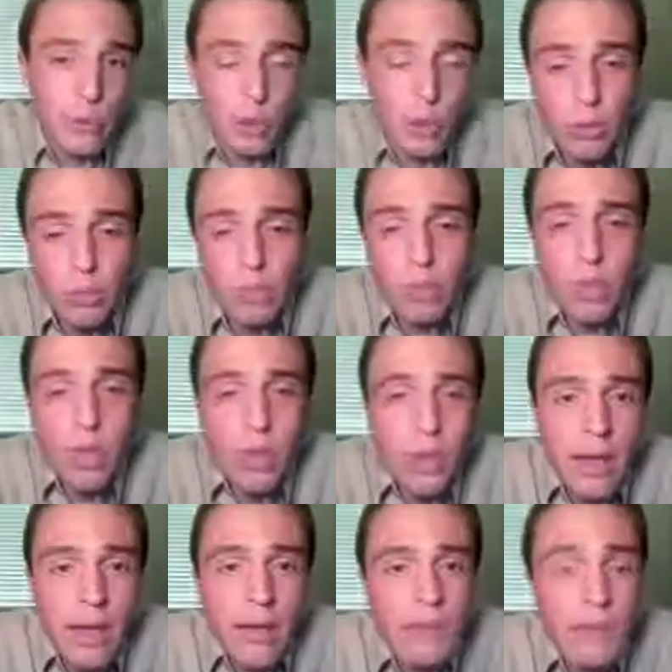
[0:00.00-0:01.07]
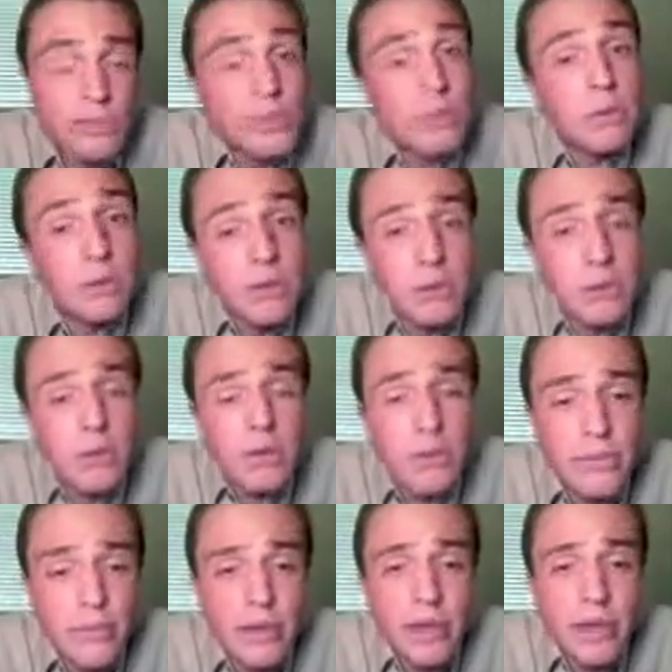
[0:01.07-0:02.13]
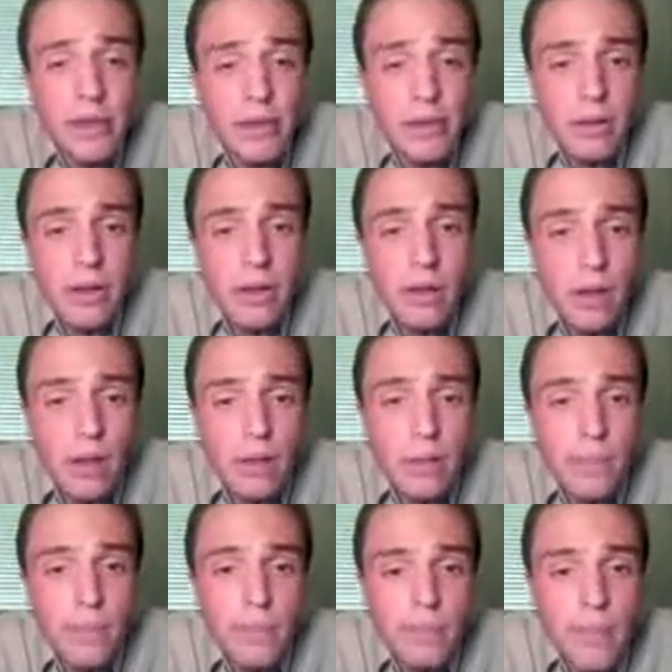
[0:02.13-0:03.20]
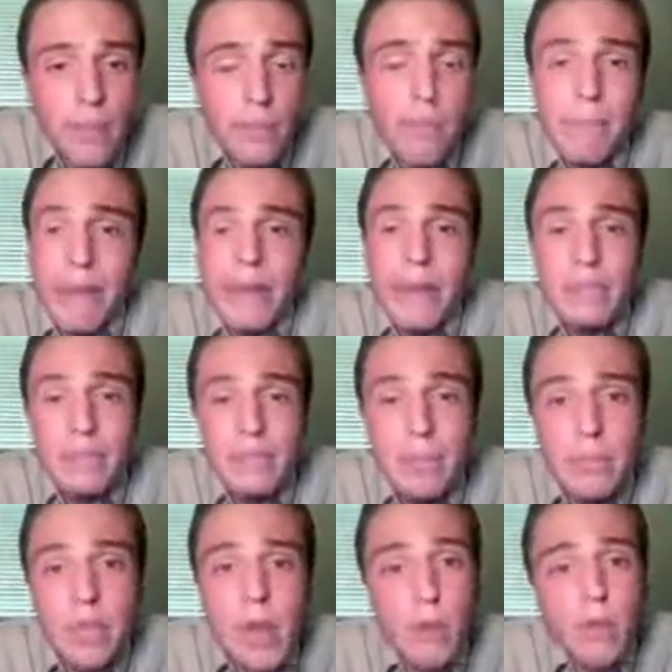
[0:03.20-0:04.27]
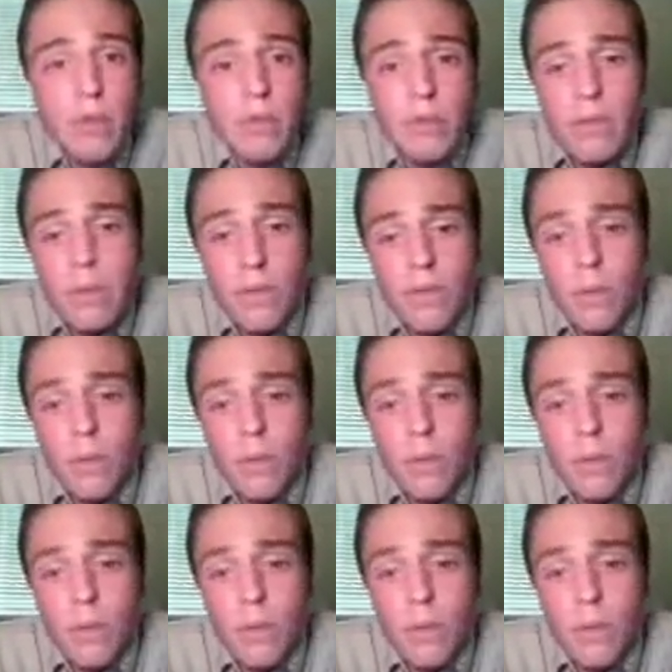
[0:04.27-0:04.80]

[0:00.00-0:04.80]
bishop. And this is always a very exciting imbalance to play with.